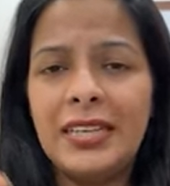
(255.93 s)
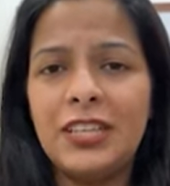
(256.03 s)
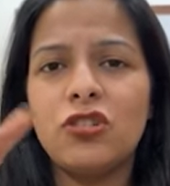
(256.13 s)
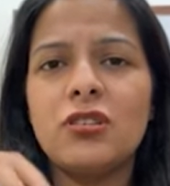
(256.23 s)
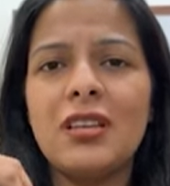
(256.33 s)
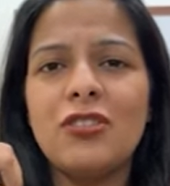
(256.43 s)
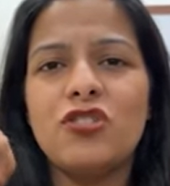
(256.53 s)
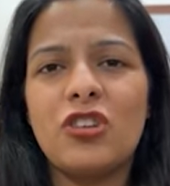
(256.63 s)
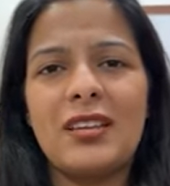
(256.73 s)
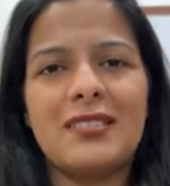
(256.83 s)
Teachers are
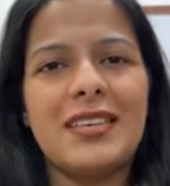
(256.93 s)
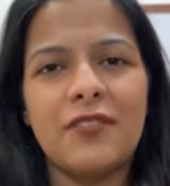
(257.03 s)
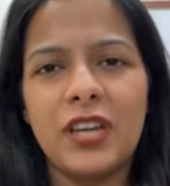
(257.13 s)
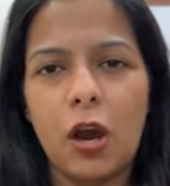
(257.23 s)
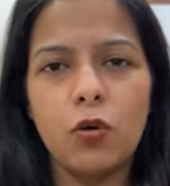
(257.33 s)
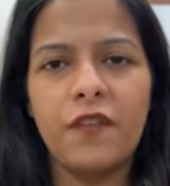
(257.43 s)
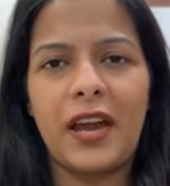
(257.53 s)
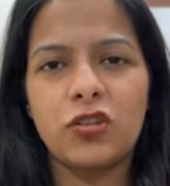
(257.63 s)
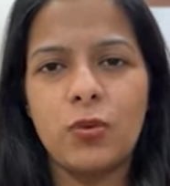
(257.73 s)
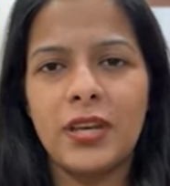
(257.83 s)
just giving out
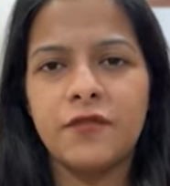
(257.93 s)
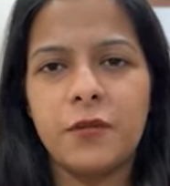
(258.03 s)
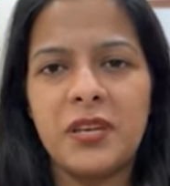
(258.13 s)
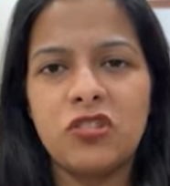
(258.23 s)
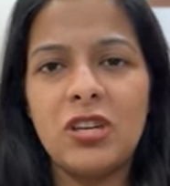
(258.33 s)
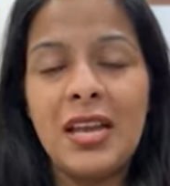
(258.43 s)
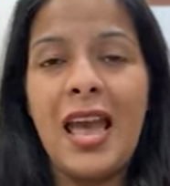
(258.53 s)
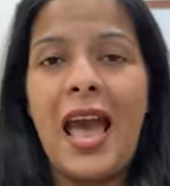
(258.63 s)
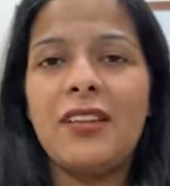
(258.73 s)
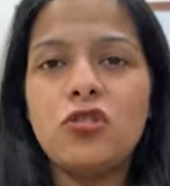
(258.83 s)
factual information
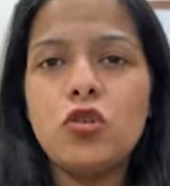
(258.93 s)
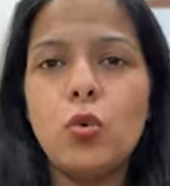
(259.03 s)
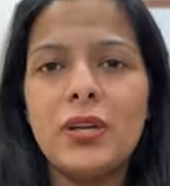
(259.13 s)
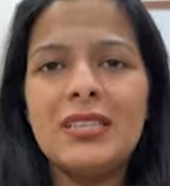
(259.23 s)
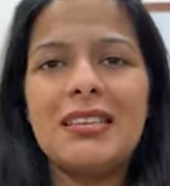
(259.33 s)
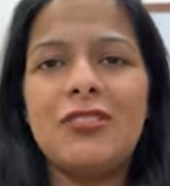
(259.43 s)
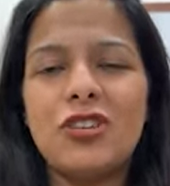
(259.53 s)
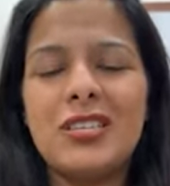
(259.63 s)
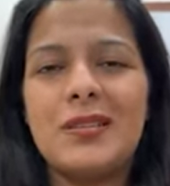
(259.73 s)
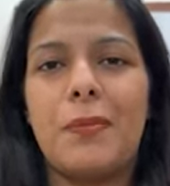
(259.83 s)
and students are
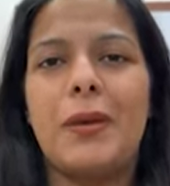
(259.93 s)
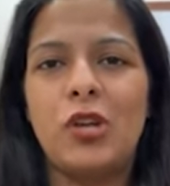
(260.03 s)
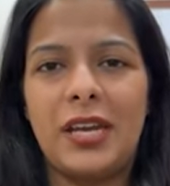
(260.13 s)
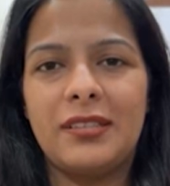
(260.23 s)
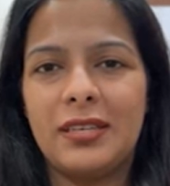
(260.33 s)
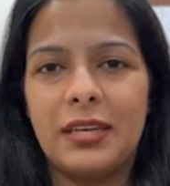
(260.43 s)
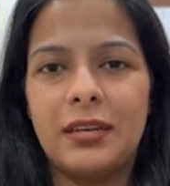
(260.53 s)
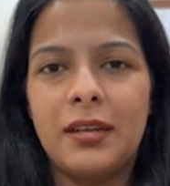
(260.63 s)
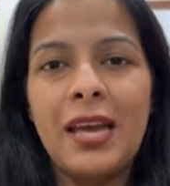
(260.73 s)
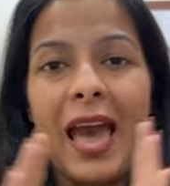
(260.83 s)
just memorizing it.